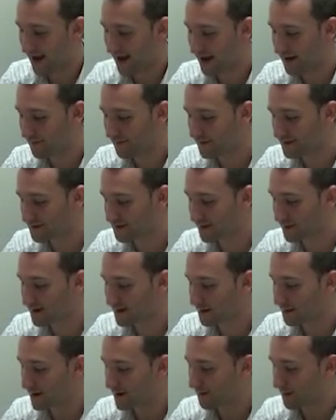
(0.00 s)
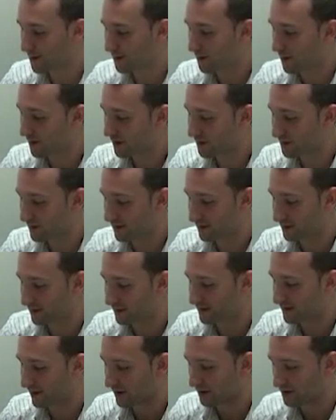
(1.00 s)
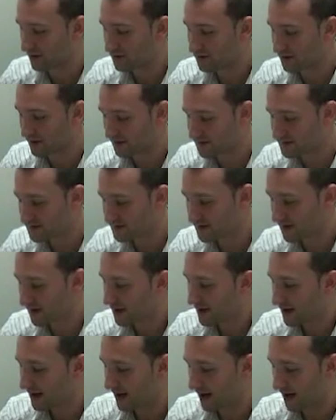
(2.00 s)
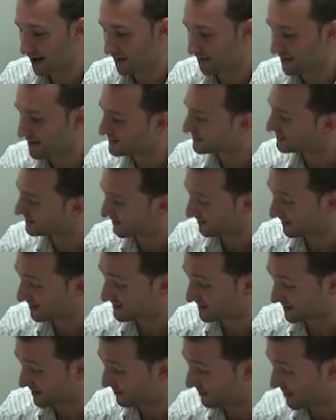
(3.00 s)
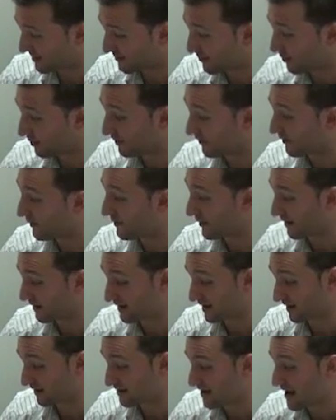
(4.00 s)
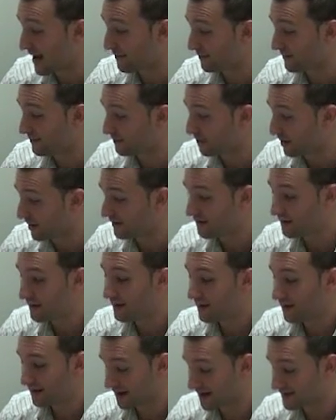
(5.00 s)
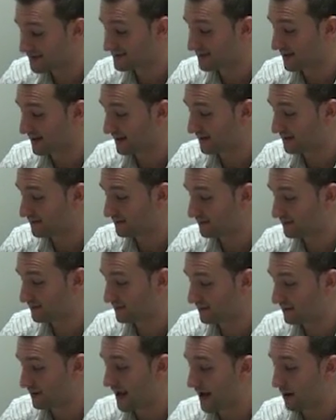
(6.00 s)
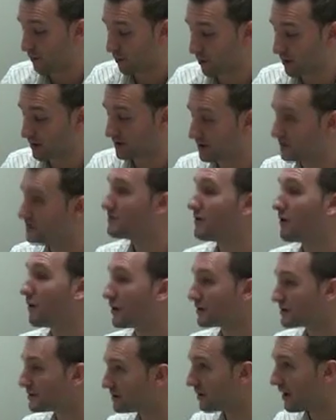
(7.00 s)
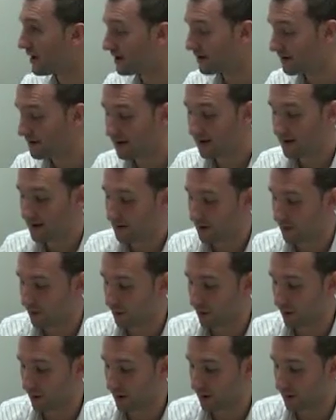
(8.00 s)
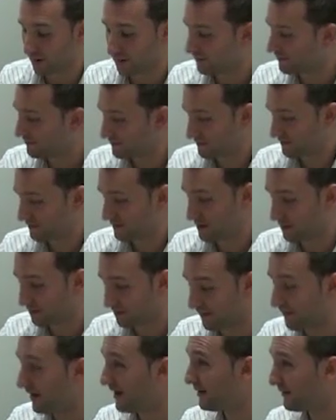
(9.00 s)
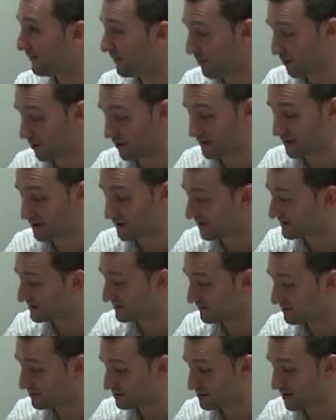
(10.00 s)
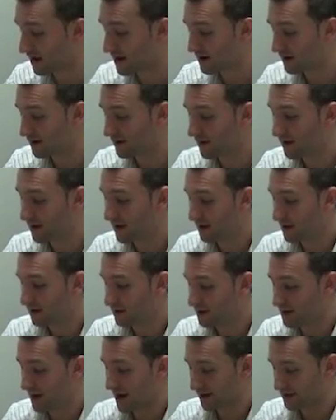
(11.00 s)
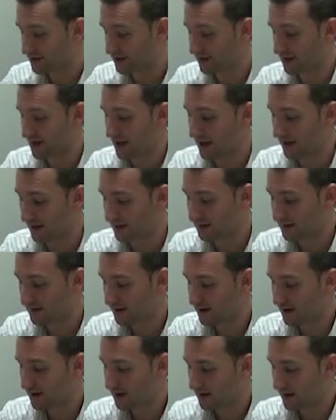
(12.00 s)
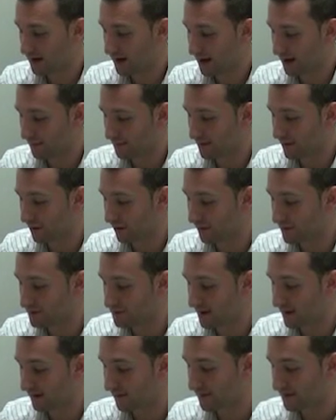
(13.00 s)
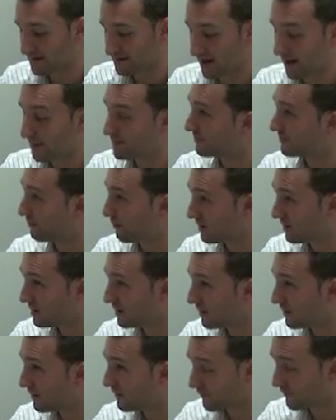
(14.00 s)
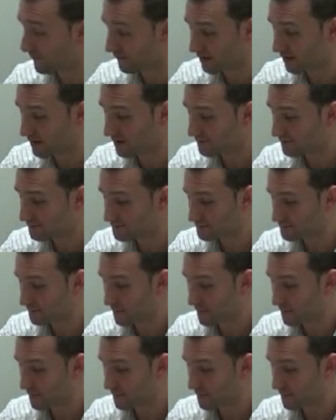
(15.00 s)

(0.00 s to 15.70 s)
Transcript: And for some of the people we work with who are in our unions, this can be more of a thing that could happen, but let's say at work you do go on strike, or you're prevented from working because of a strike, you actually can get all these benefits up to 1 year for free